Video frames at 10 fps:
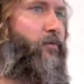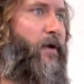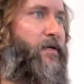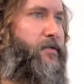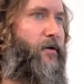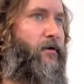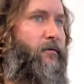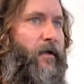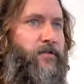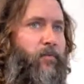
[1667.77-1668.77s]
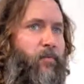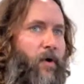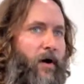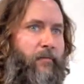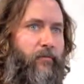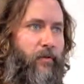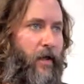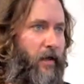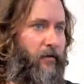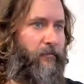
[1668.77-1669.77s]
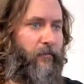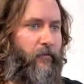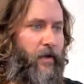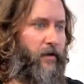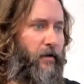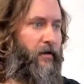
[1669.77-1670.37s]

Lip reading: with the razor, it's 1 blade, right?